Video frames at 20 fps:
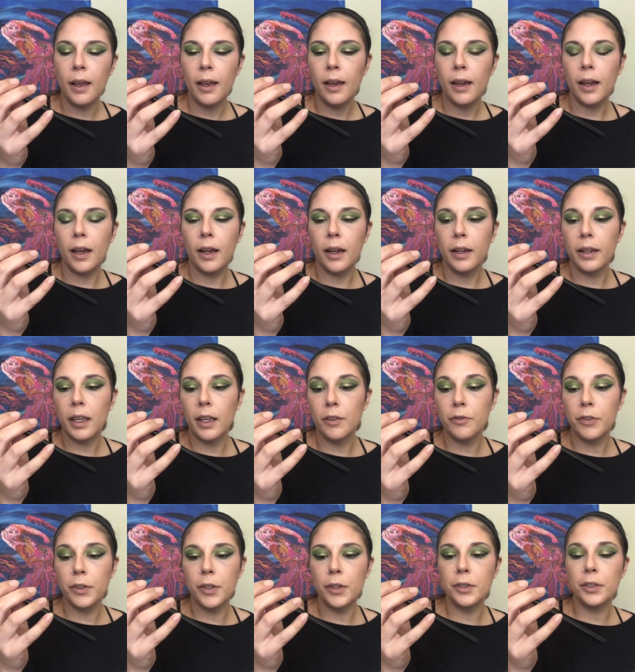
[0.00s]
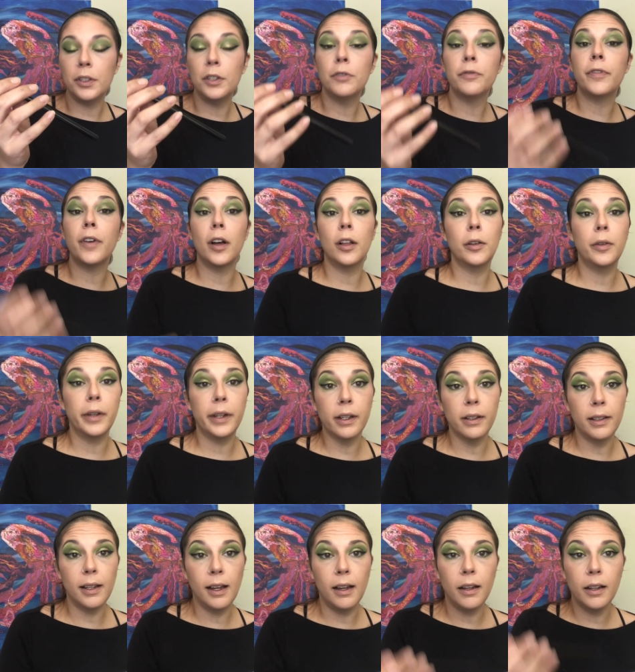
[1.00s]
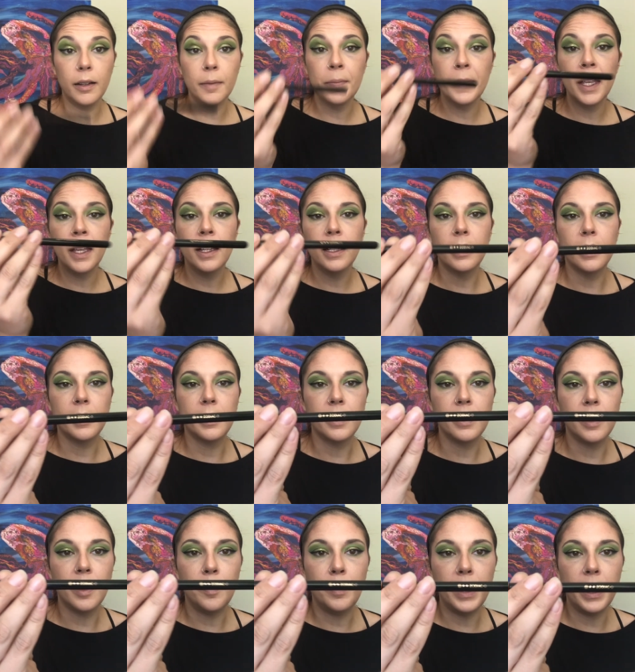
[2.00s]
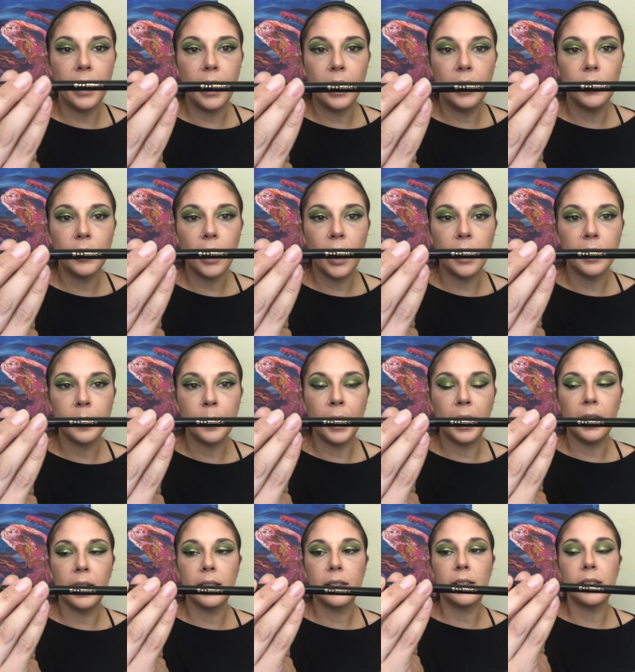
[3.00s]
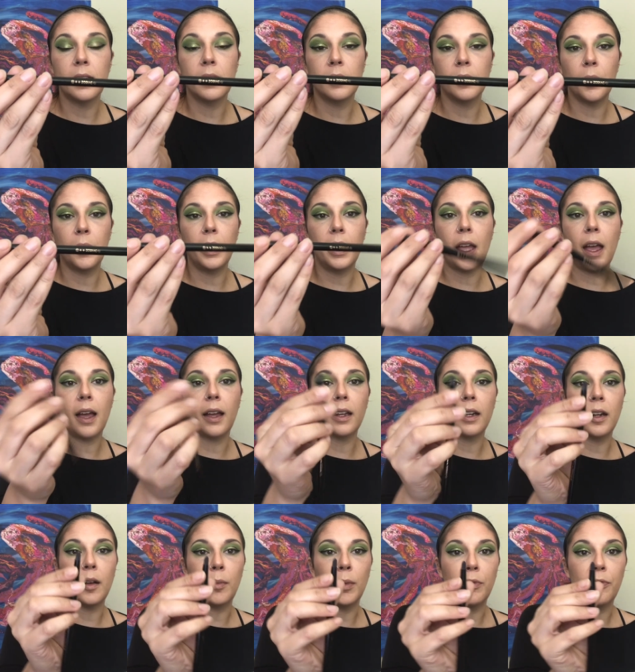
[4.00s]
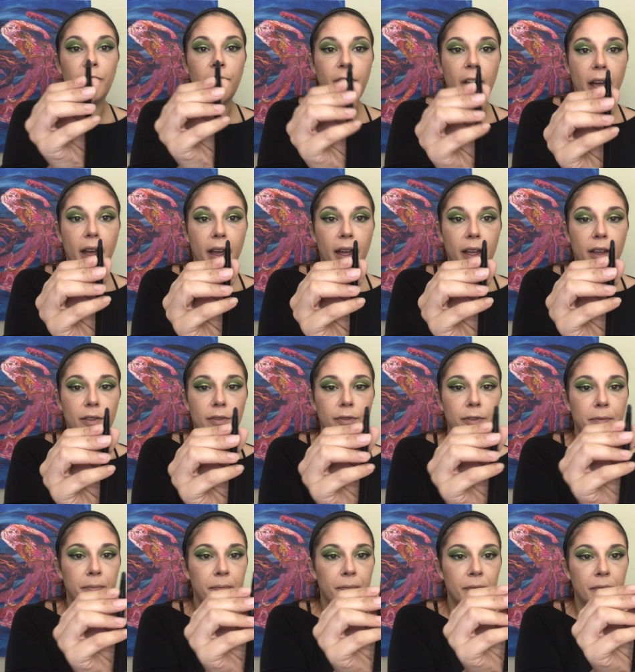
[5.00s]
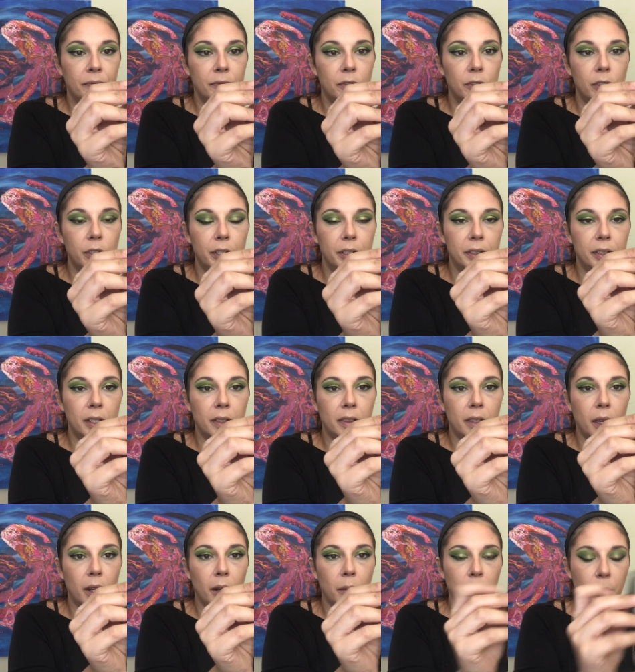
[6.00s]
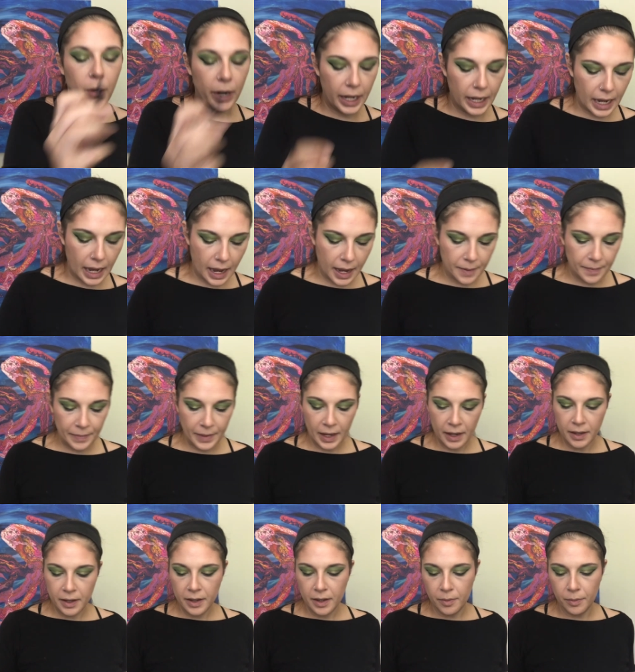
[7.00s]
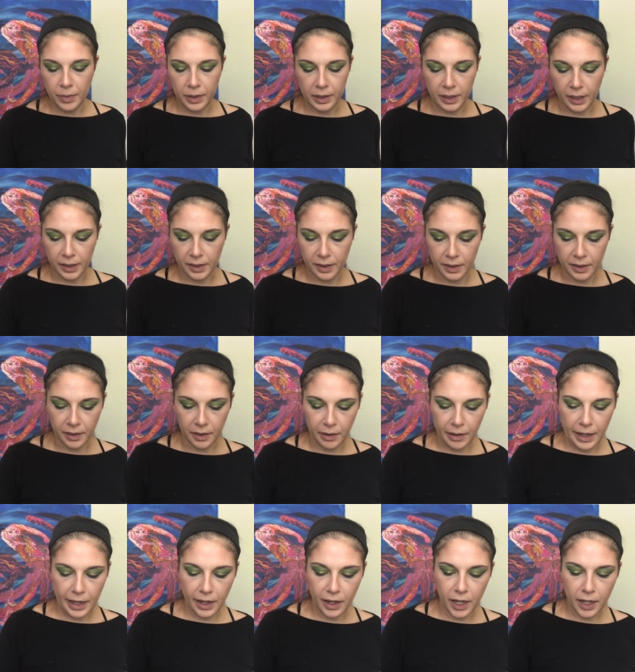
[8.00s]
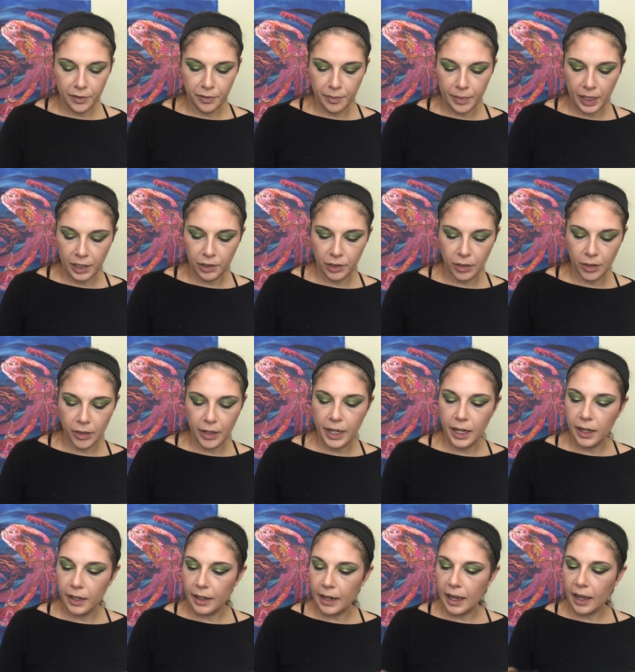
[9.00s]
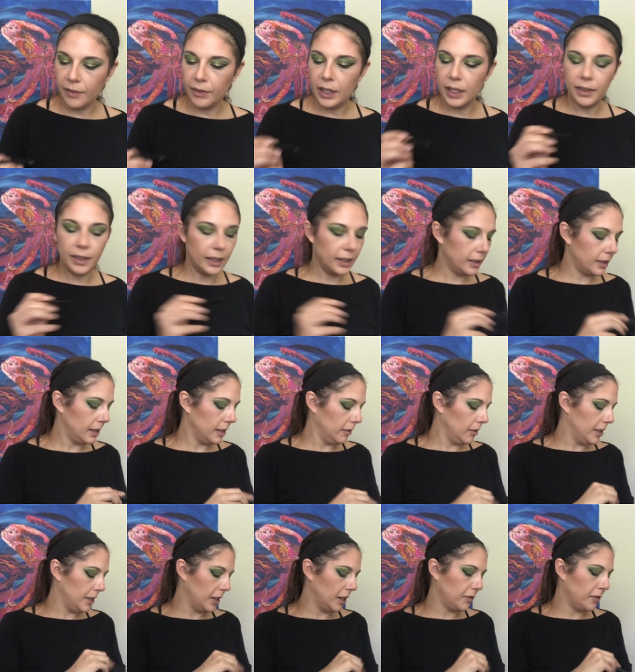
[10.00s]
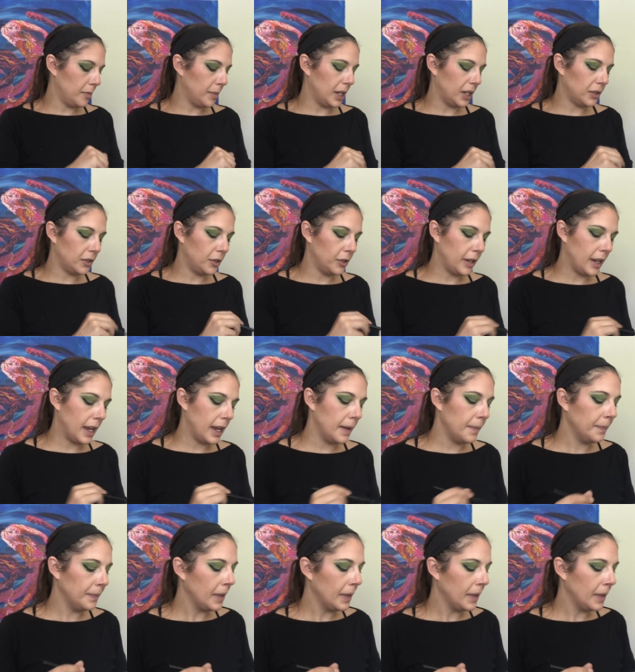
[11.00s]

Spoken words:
Again, for those of you following along, this is the BH Cosmetics Zodiac number 5. This little synthetic pointy guy. I'm going to dust his little head off and make sure he doesn't have anything still on there from yesterday.